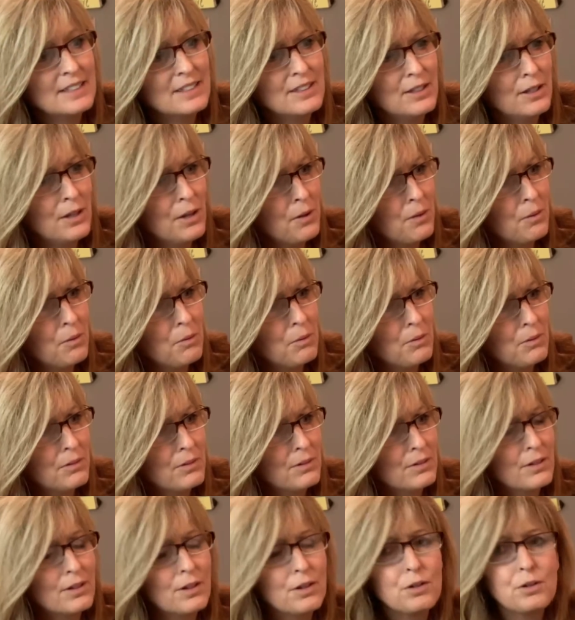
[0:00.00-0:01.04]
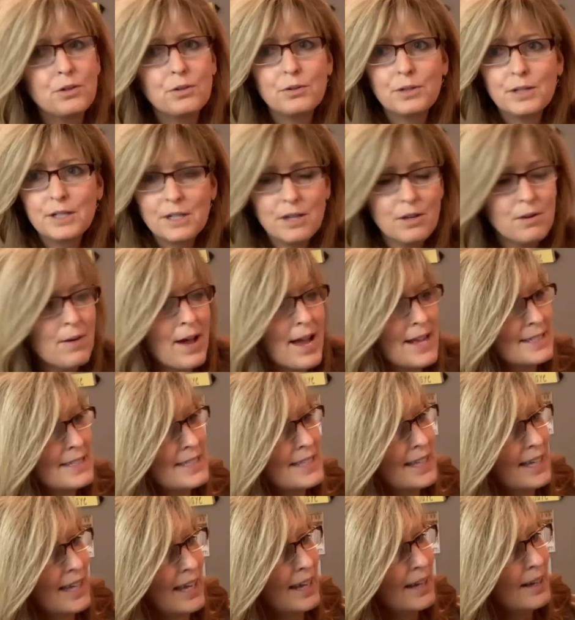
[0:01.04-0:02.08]
"You? Who are you?" asked the
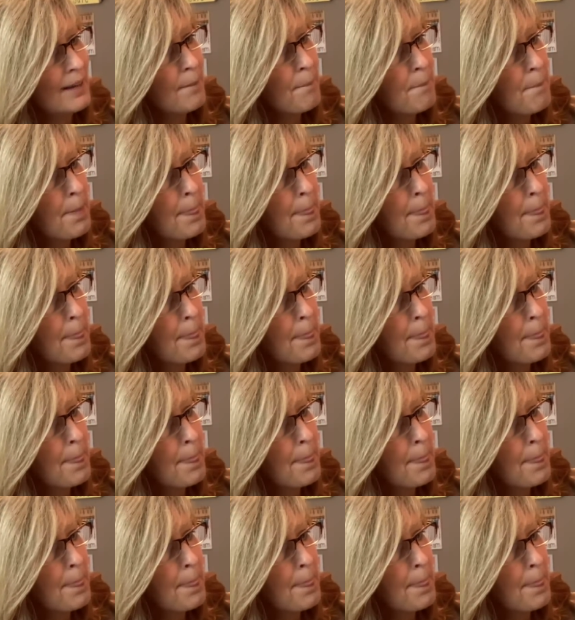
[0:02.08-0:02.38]
king.